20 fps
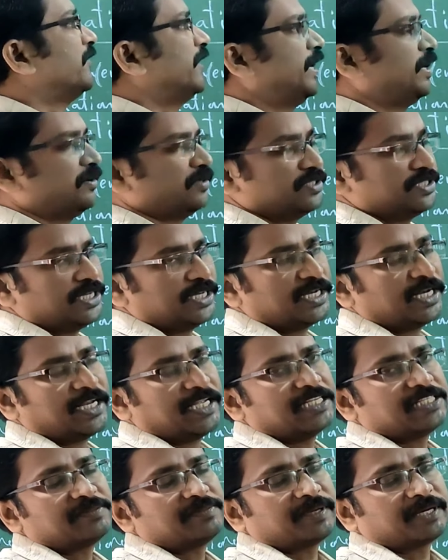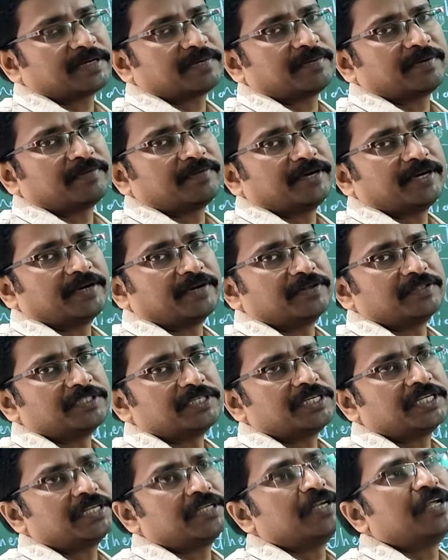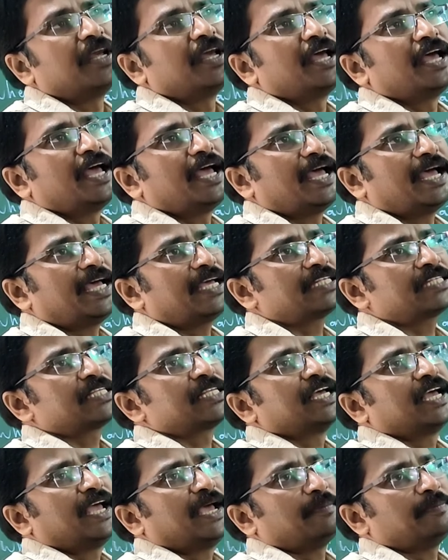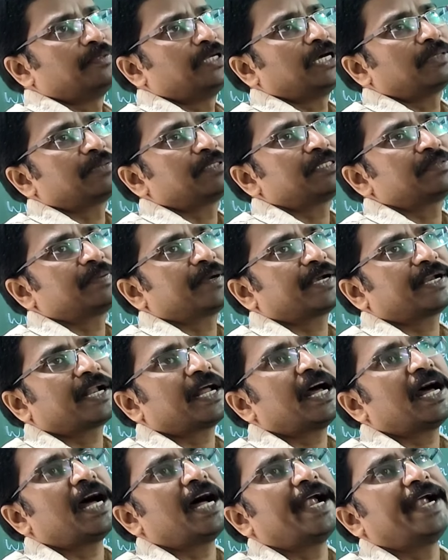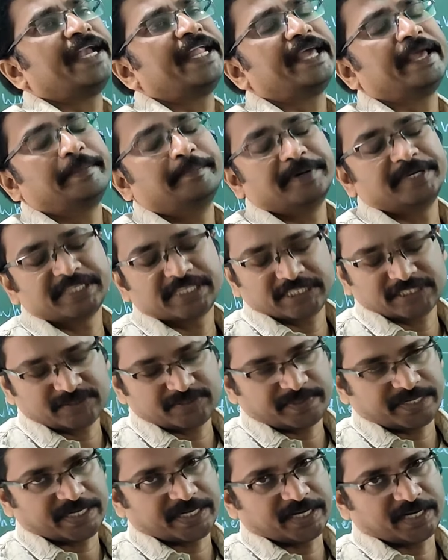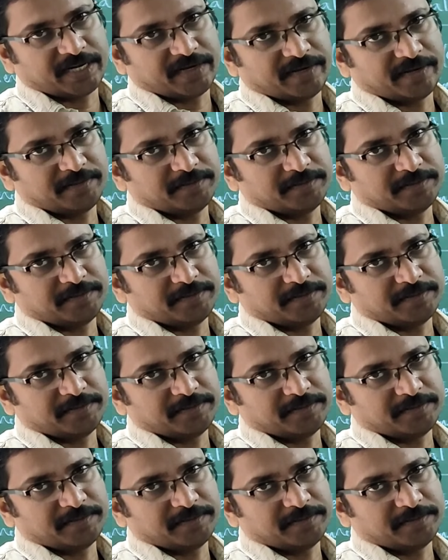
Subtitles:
hydrogen. Line spectrum of hydrogen has absorption spectra and emission spectra.